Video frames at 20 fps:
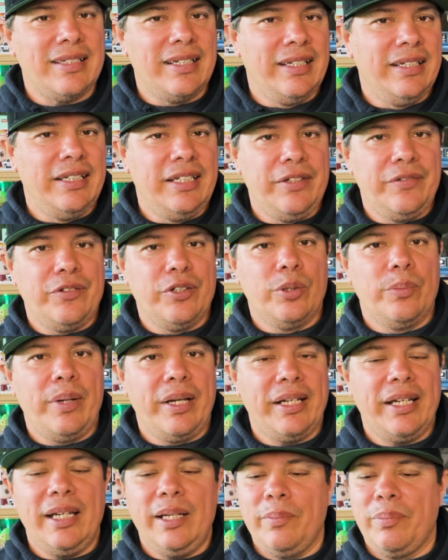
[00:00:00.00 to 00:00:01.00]
indie
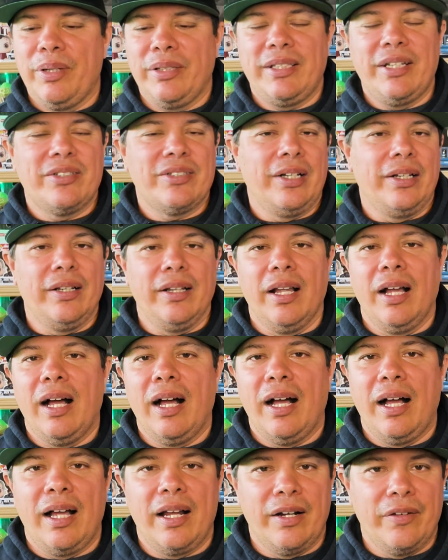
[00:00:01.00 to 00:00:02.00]
filmmaking, but there's a
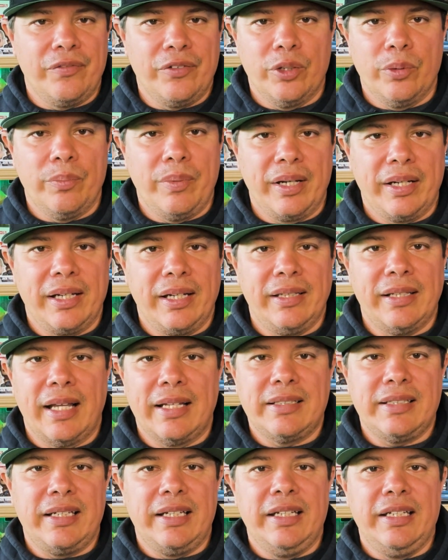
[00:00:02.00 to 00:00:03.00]
lot of filmmaking
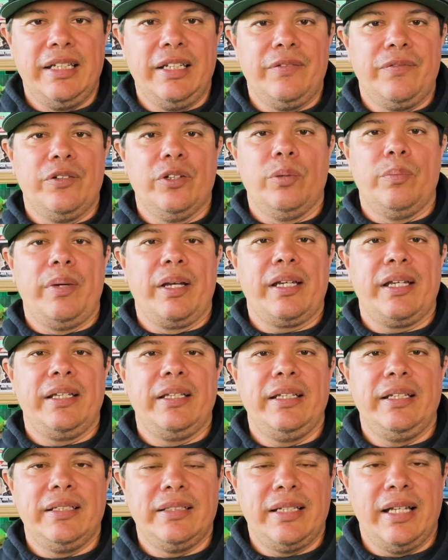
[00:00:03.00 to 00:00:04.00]
that's indie filmmaking
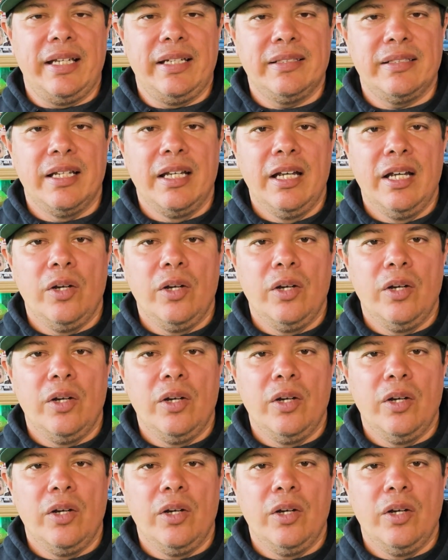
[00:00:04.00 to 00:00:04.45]
these days,